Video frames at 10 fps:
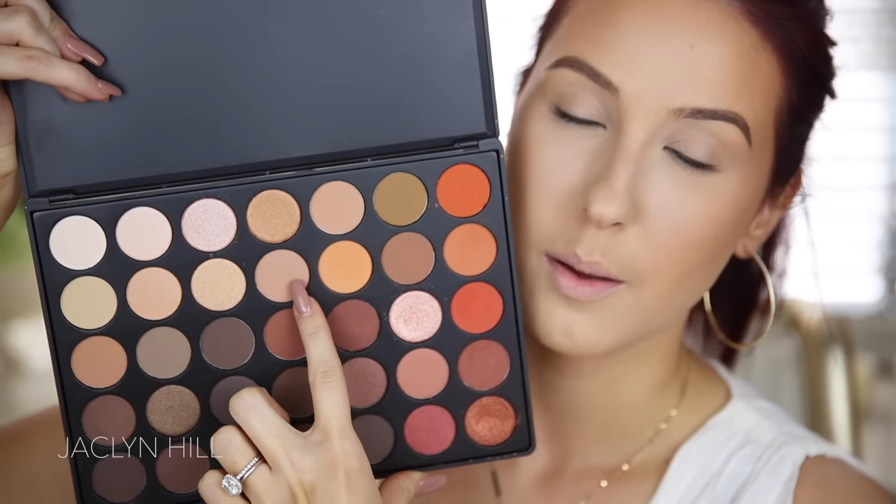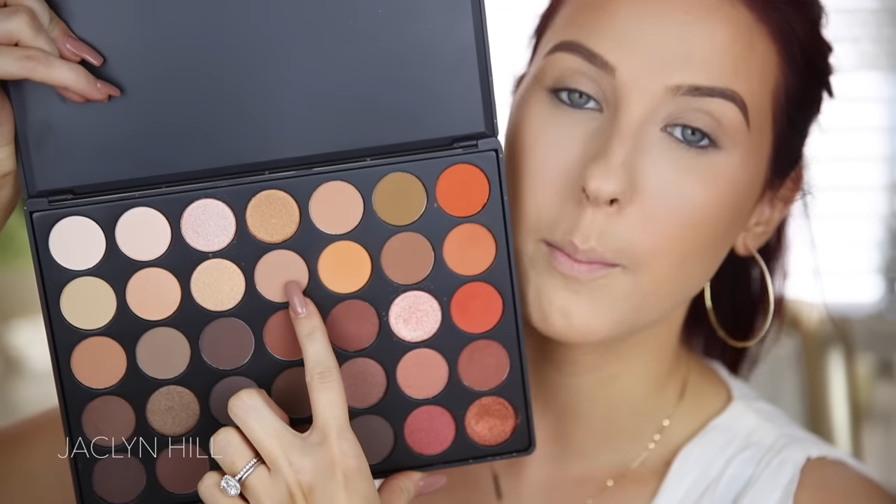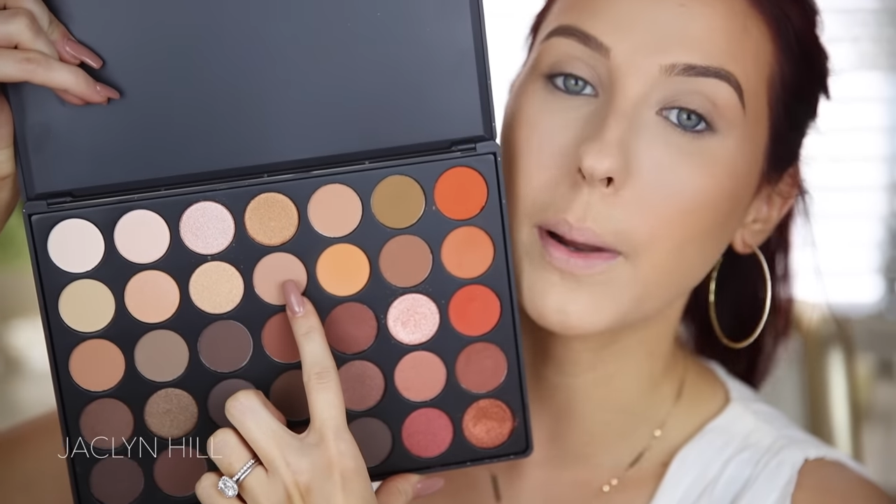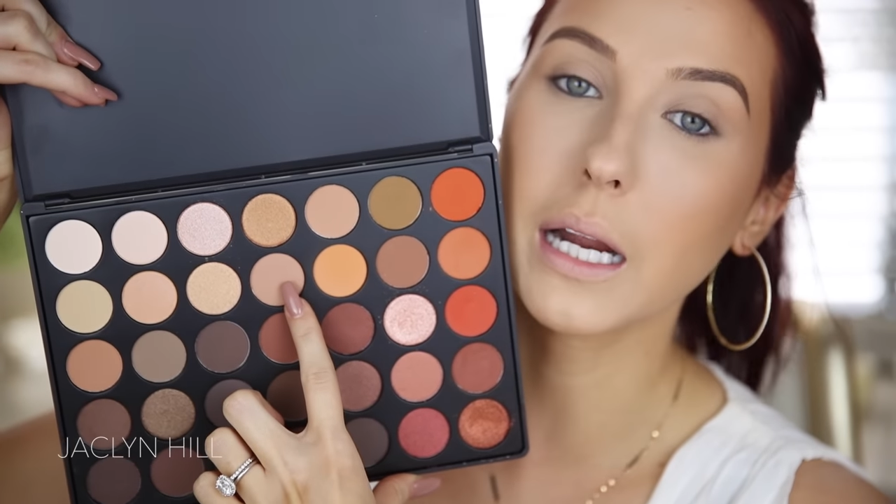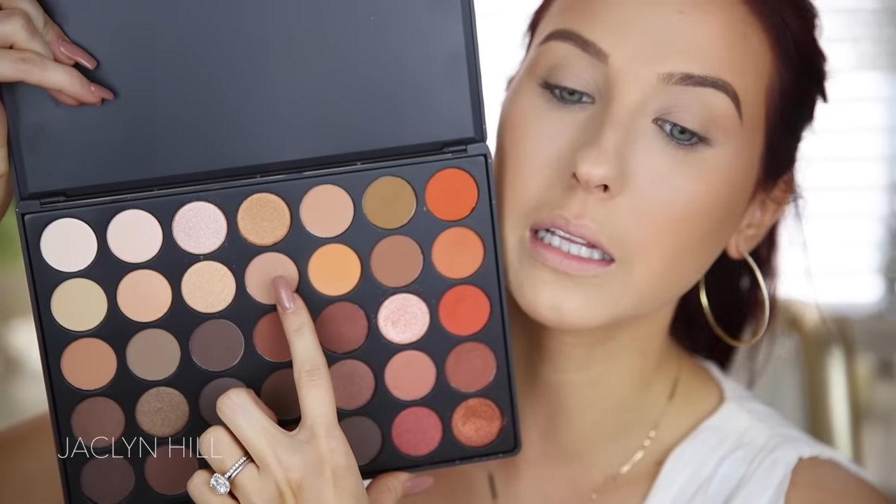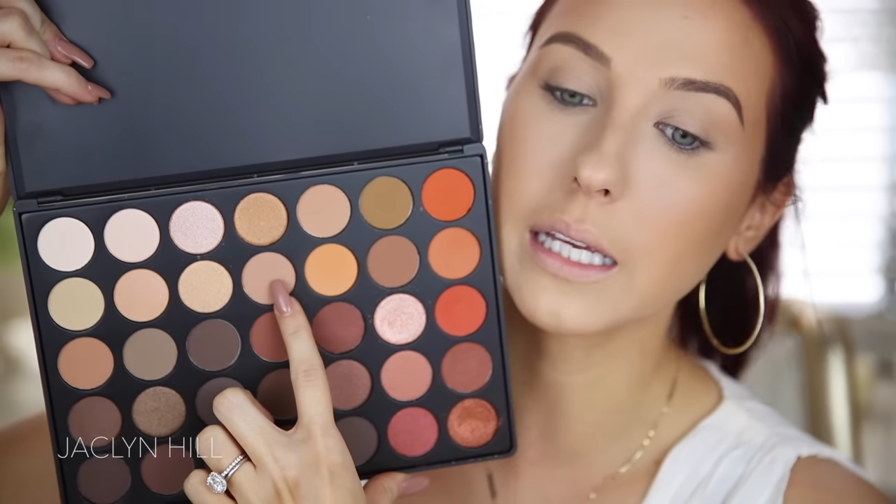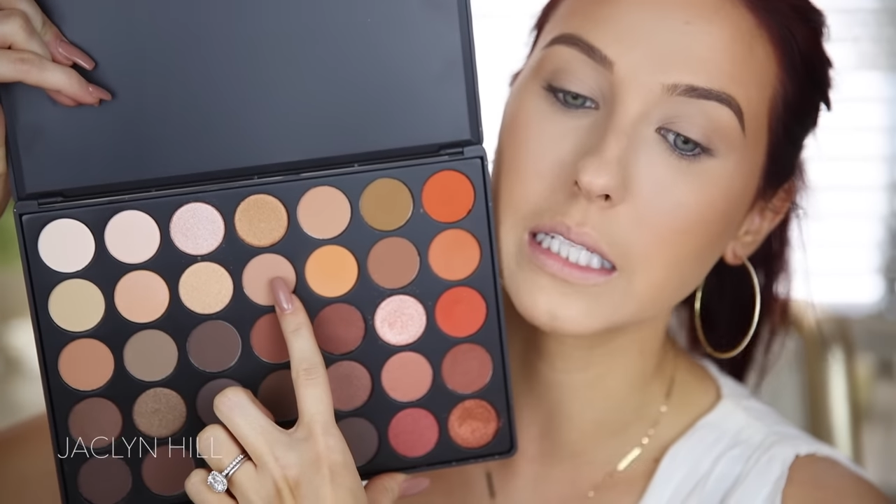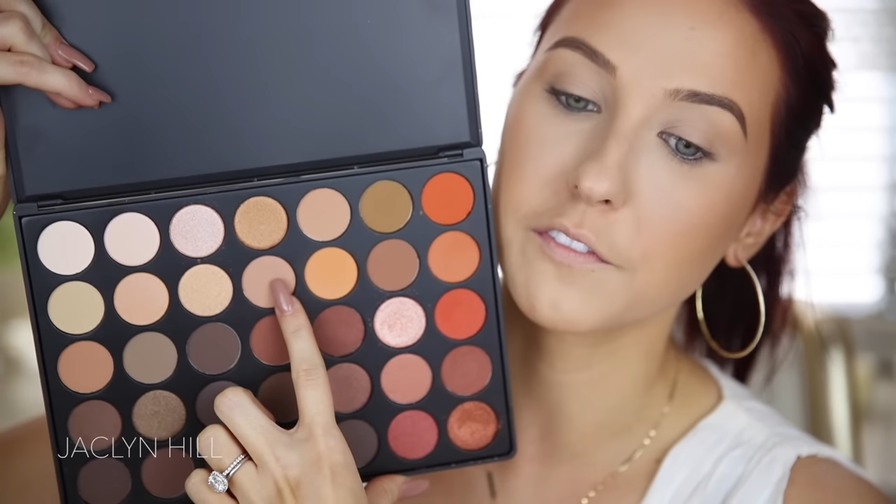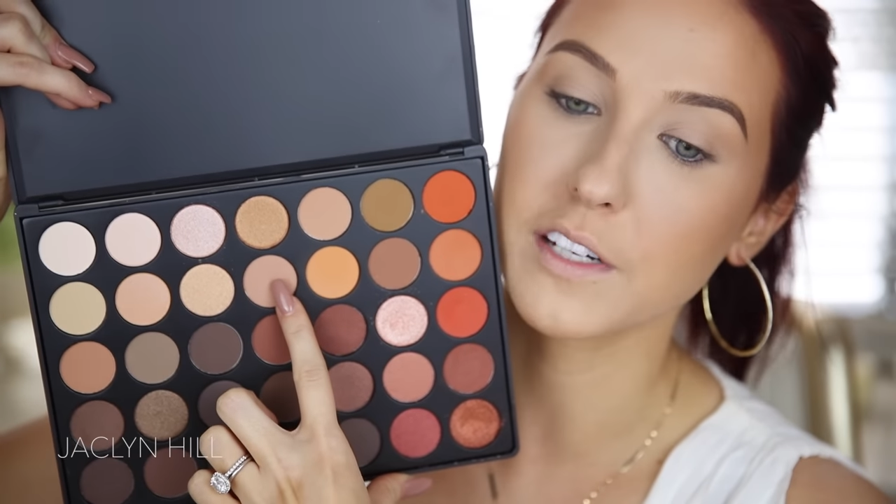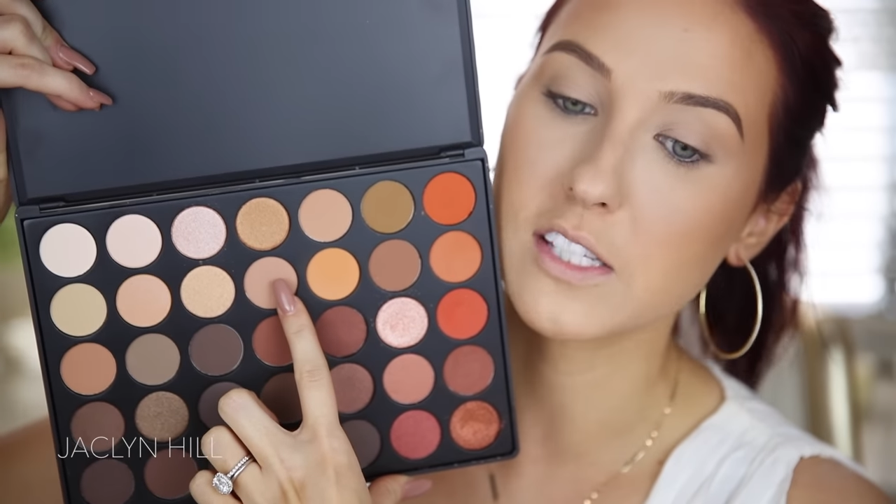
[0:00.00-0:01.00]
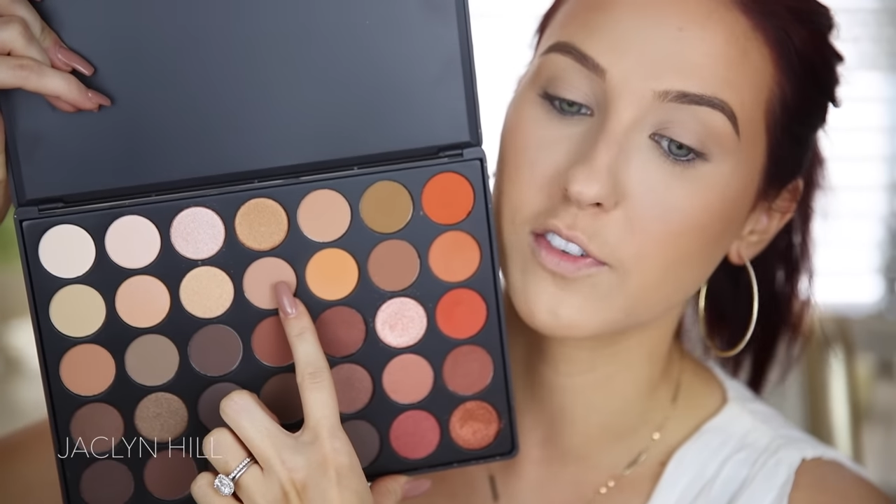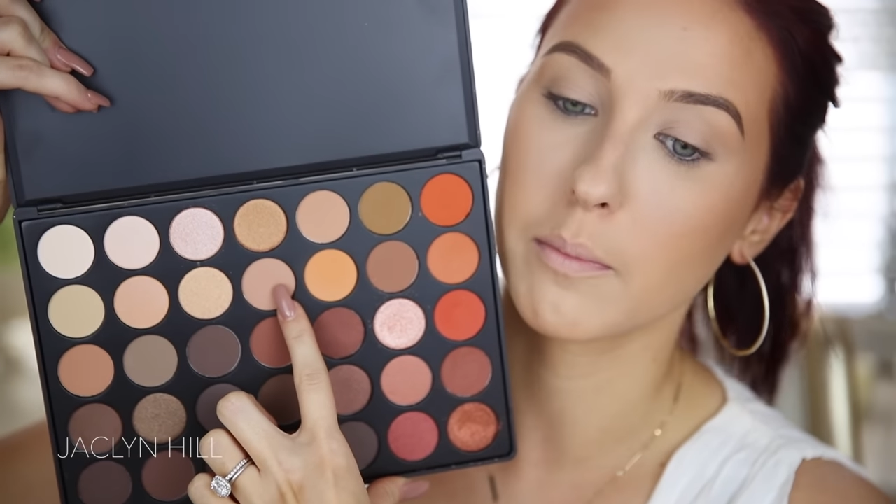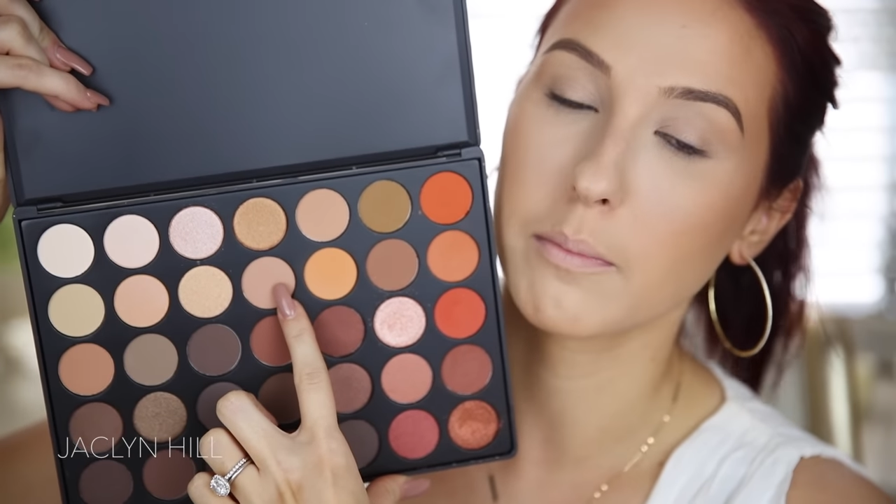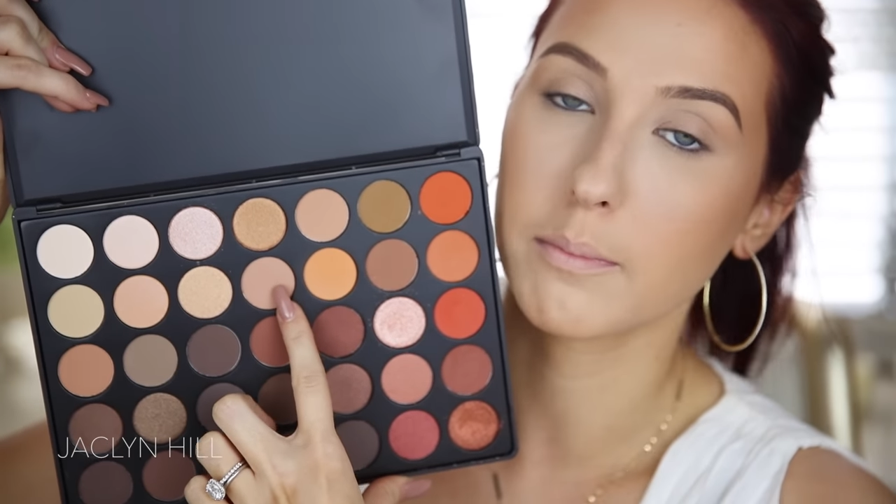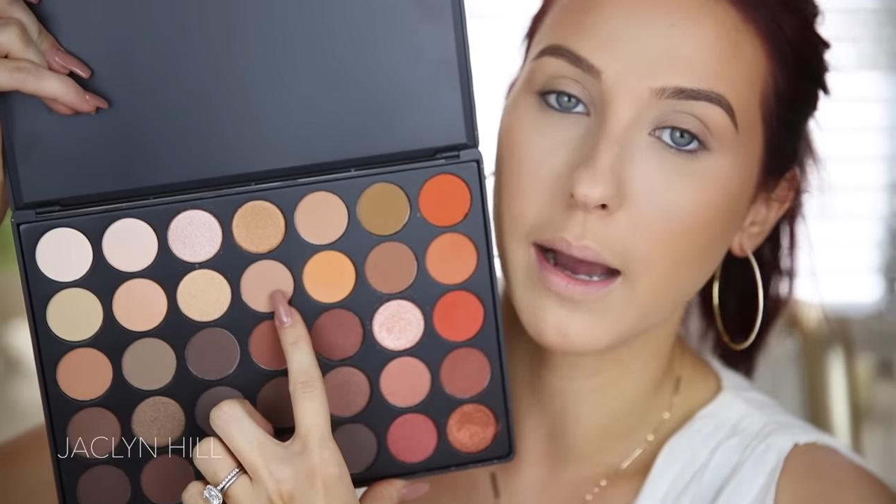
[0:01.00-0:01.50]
barely a difference from